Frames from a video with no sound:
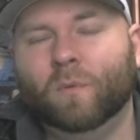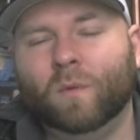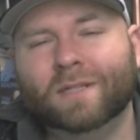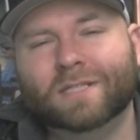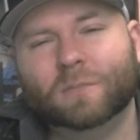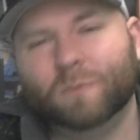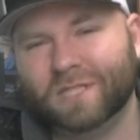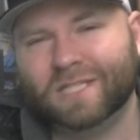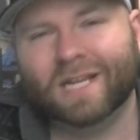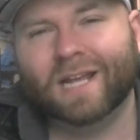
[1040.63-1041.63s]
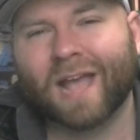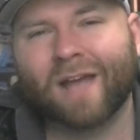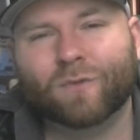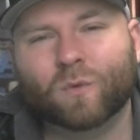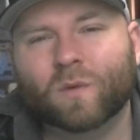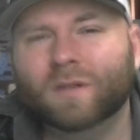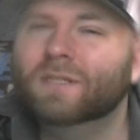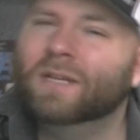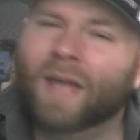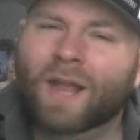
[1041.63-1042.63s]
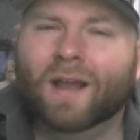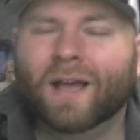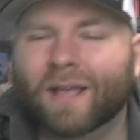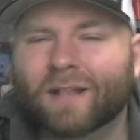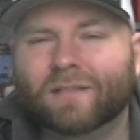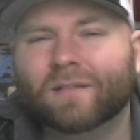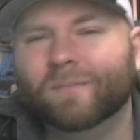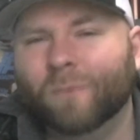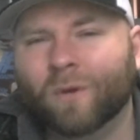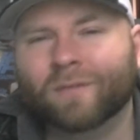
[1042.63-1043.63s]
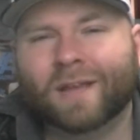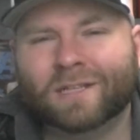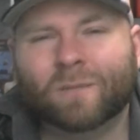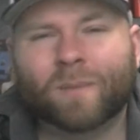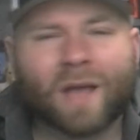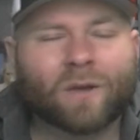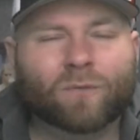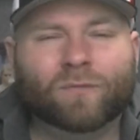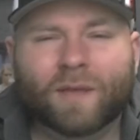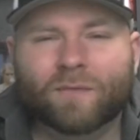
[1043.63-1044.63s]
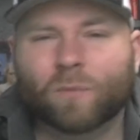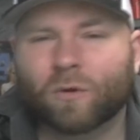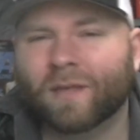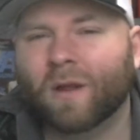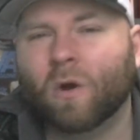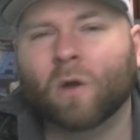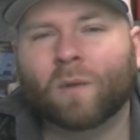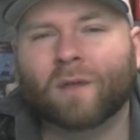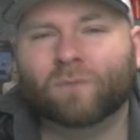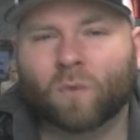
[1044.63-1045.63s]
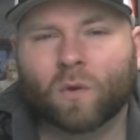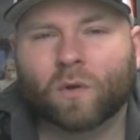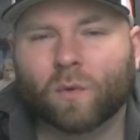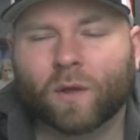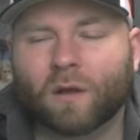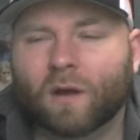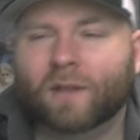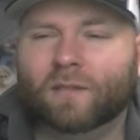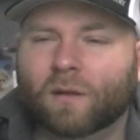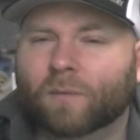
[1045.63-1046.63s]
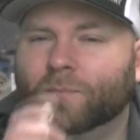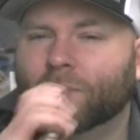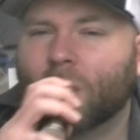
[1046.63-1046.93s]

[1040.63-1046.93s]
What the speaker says: But once it's been sitting afterwards, again, I get more of that tobacco flavor, more of that RY4 going on in there.